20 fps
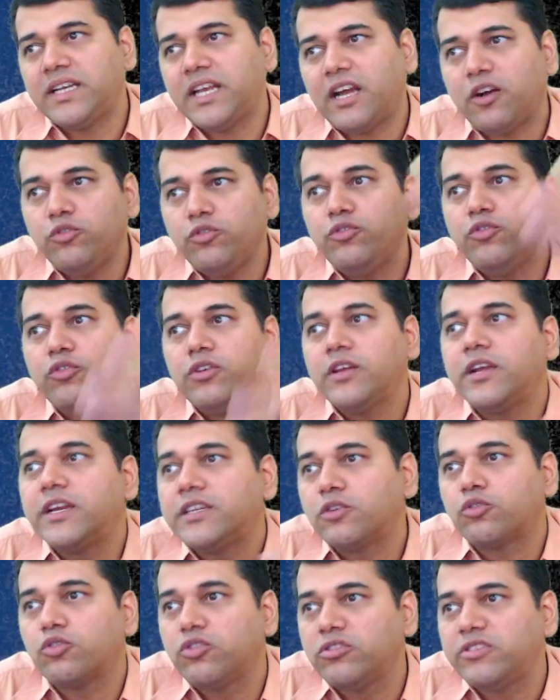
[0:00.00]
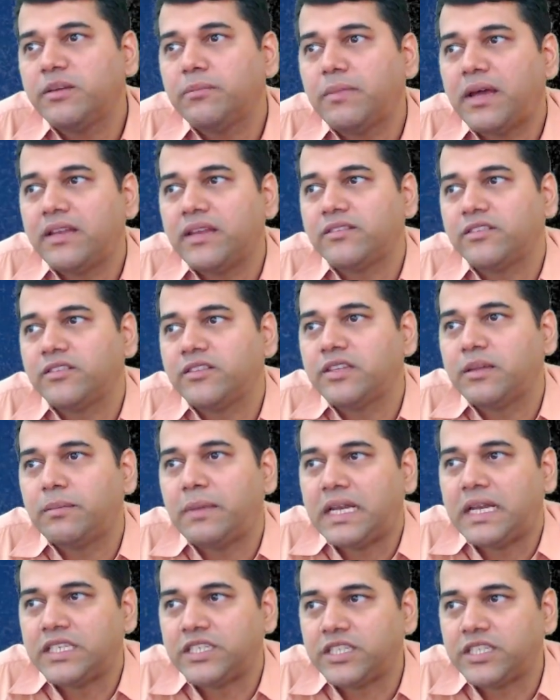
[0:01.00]
how you will get the closing balances in the
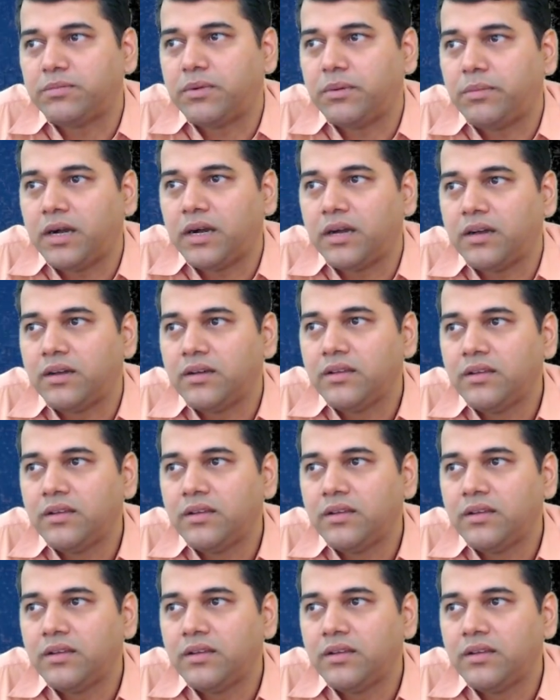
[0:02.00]
balance sheet, Baba?